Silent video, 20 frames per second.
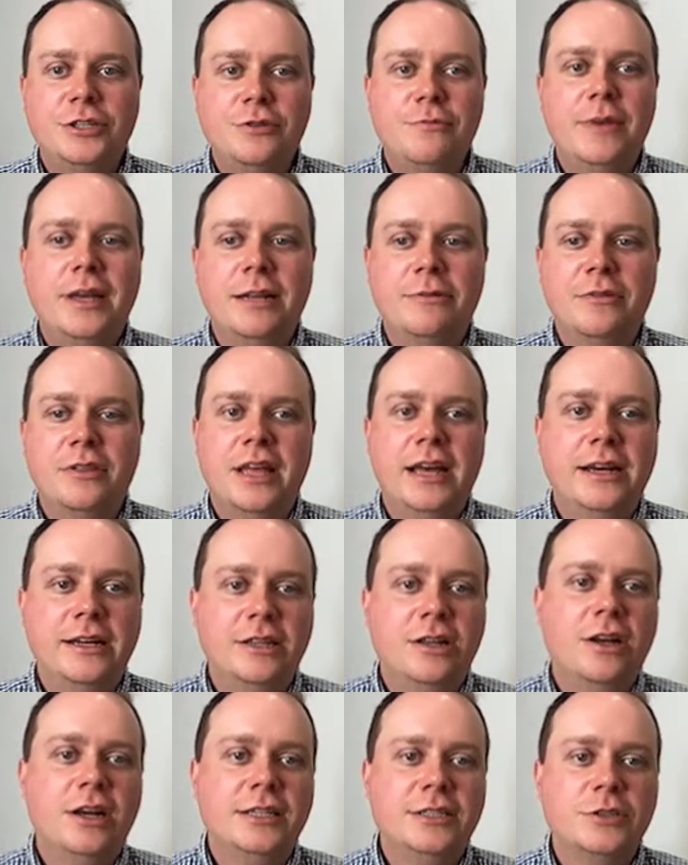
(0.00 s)
meeting with that
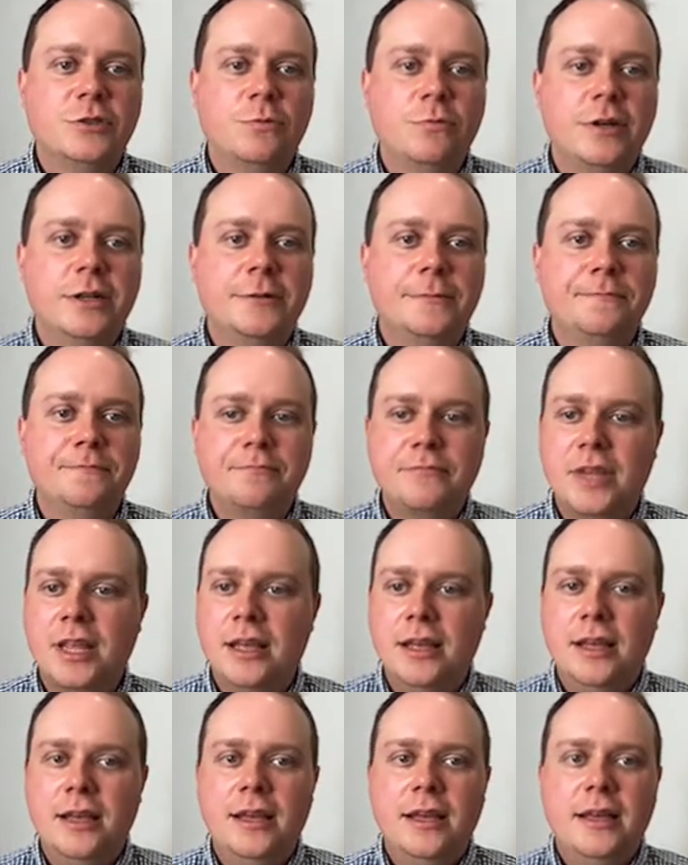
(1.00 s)
client as well.
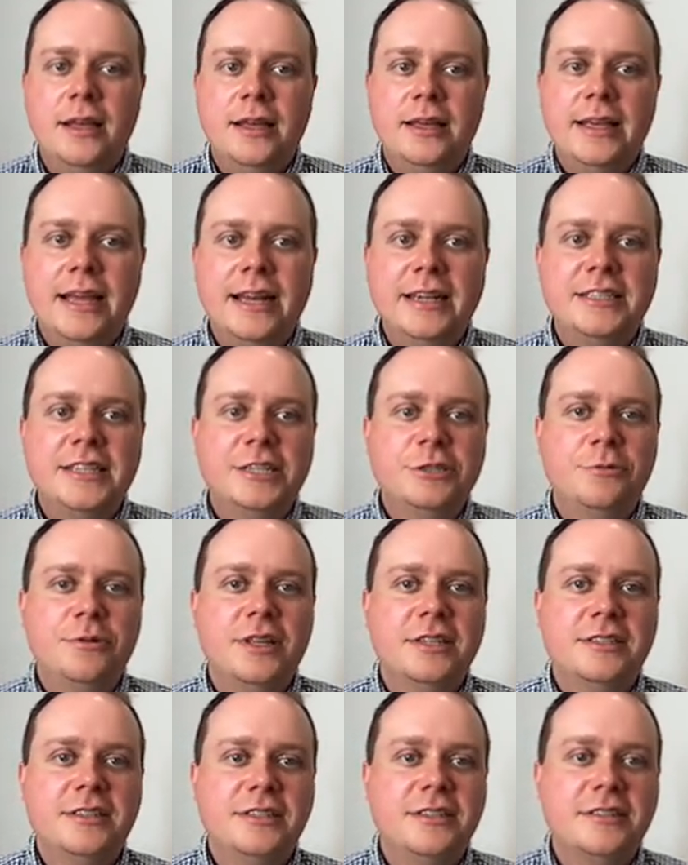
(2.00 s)
Get in touch with
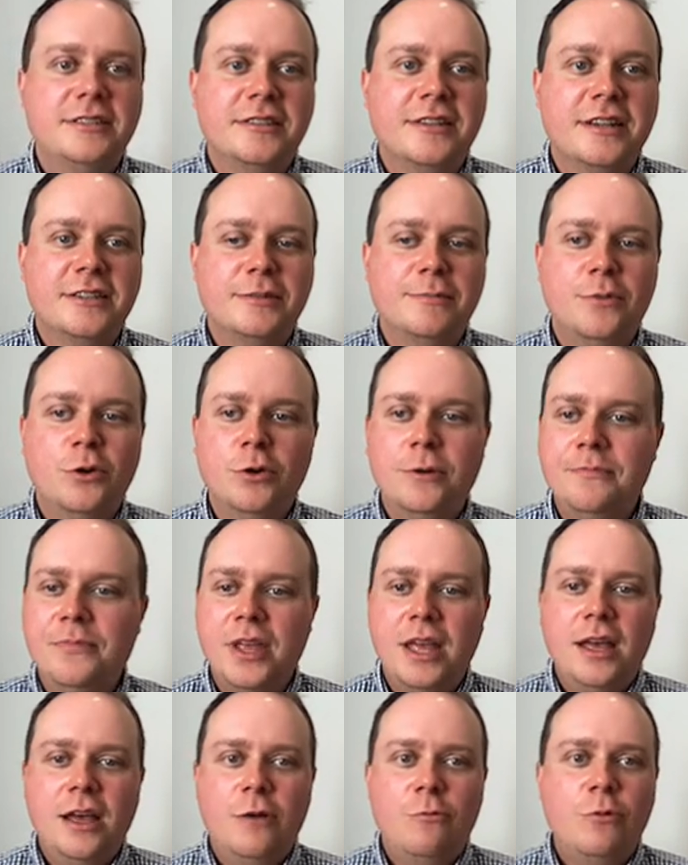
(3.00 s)
us to discuss more.
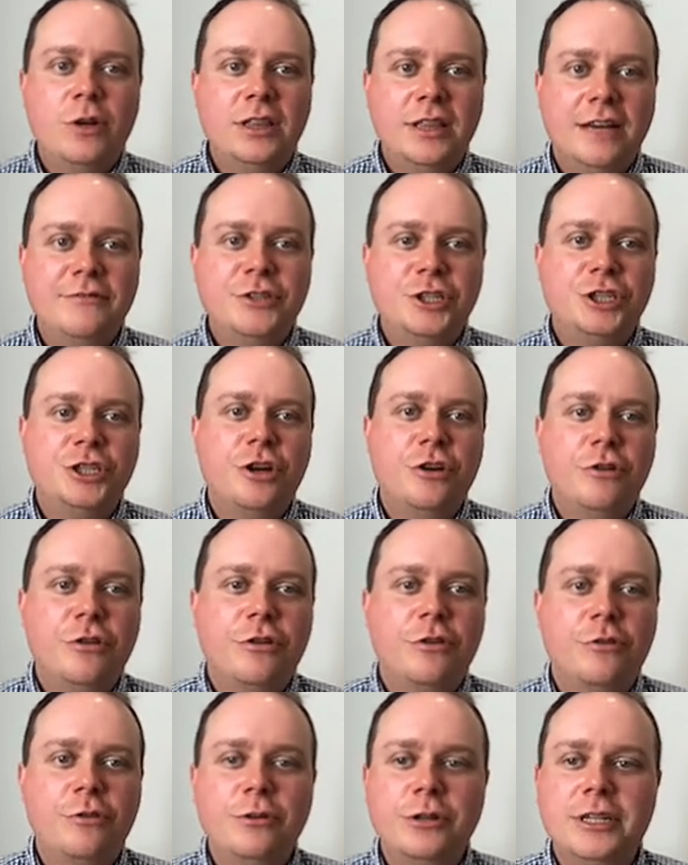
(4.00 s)
We'd love to show you
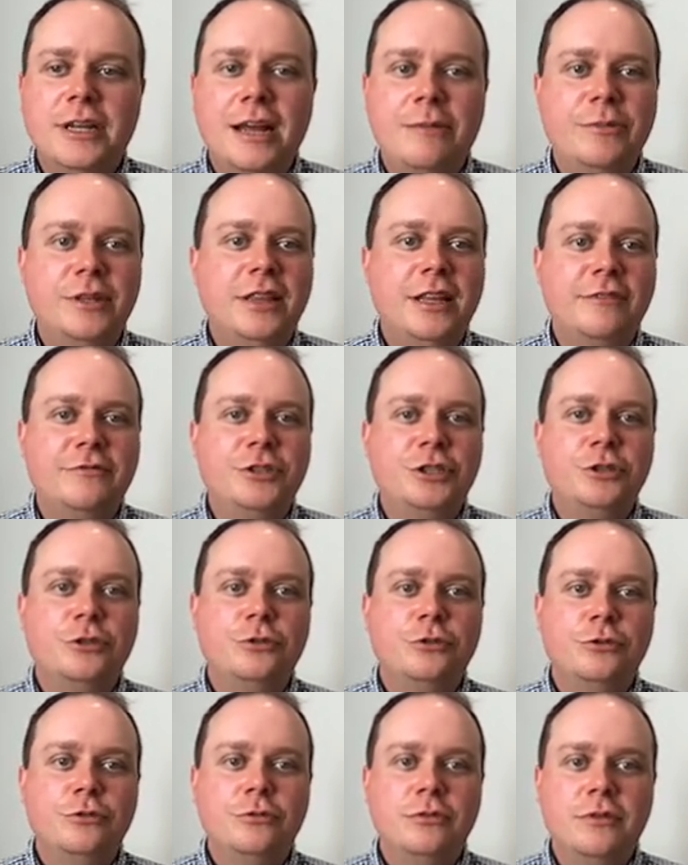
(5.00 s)
through it, and we'd love
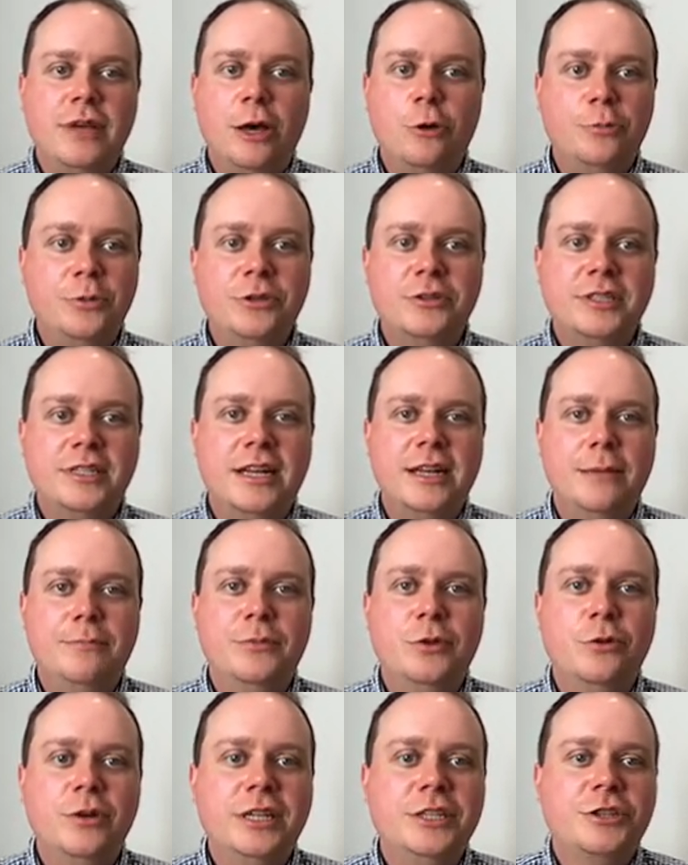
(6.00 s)
to help you set up
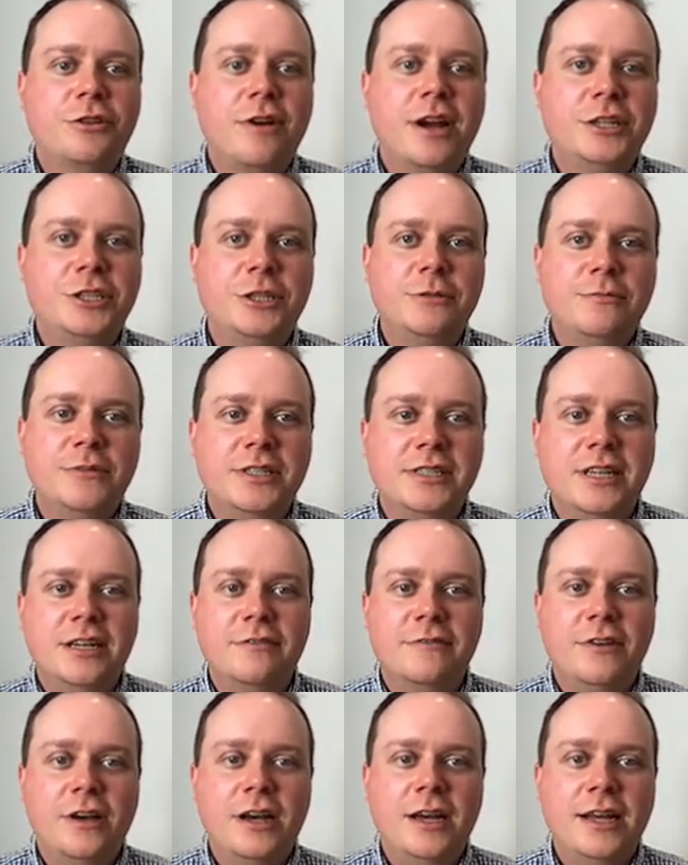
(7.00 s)
your integration with
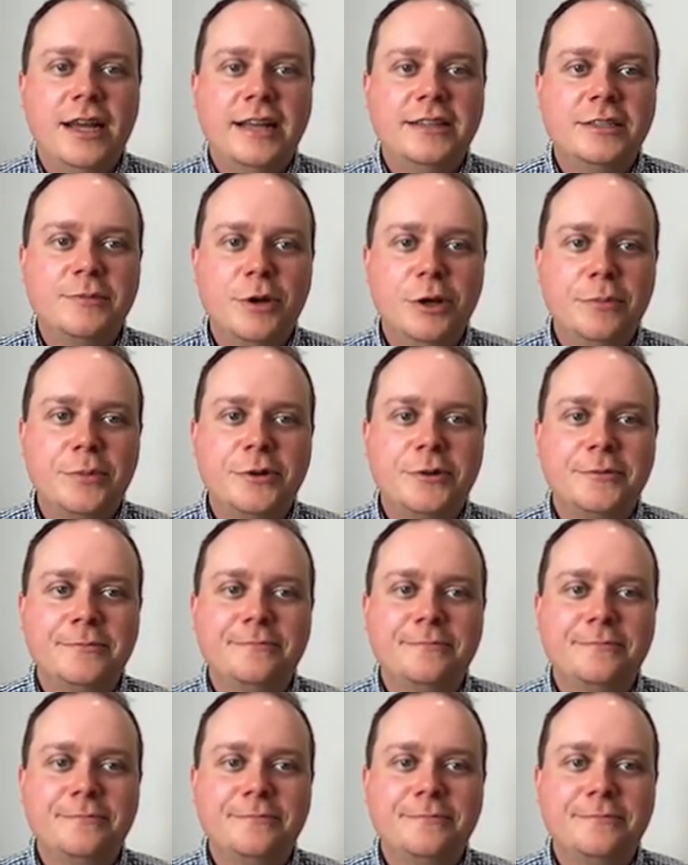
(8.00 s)
Settify and Smokeball.